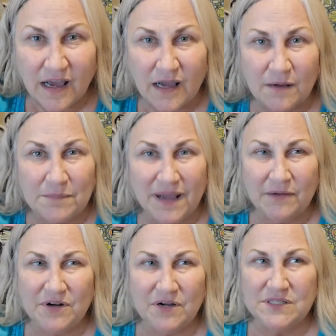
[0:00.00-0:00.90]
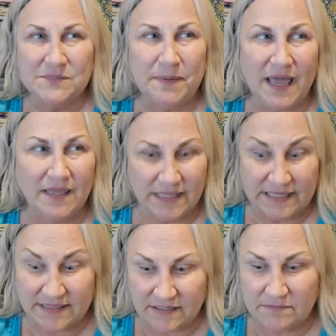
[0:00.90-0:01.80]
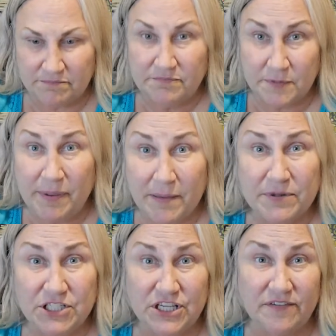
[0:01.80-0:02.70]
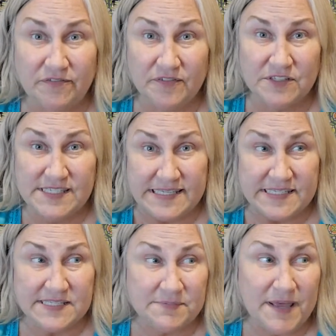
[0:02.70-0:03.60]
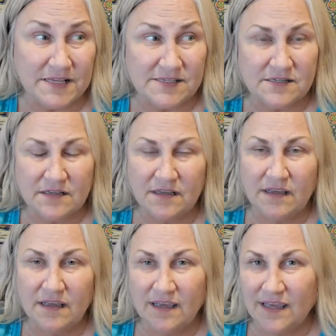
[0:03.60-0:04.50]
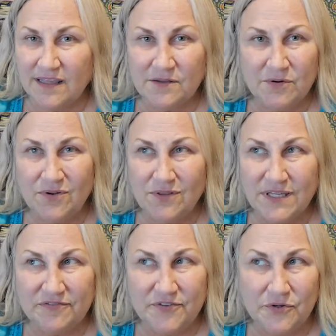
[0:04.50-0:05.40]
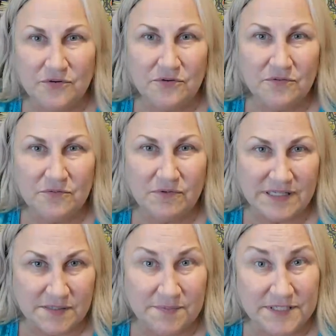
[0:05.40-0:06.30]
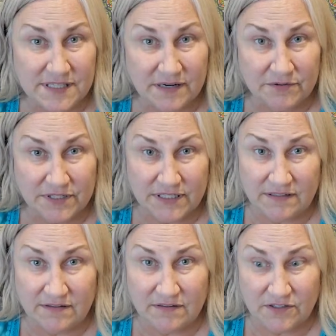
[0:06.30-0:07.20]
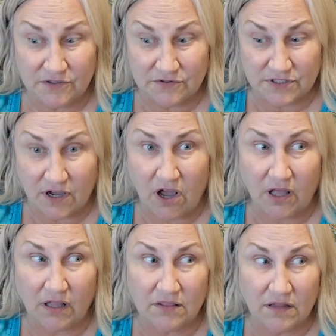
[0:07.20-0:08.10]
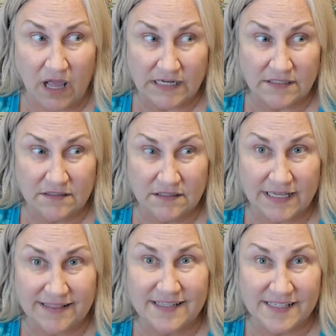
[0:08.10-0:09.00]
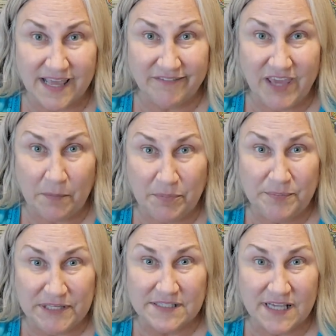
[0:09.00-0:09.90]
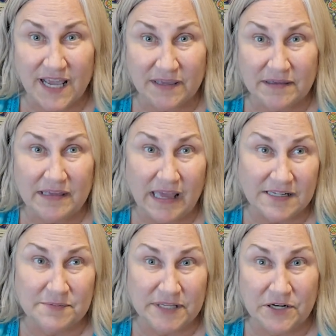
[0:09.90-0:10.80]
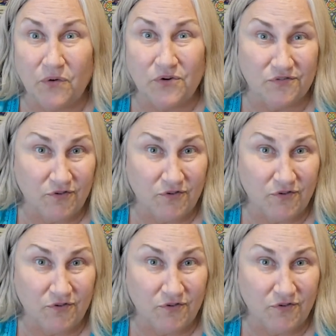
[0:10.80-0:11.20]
Um, I would always buy like the, the pampered chef season's best. And there were only a few recipes that I really used a lot. Like the taffy apple pizza, I got to be known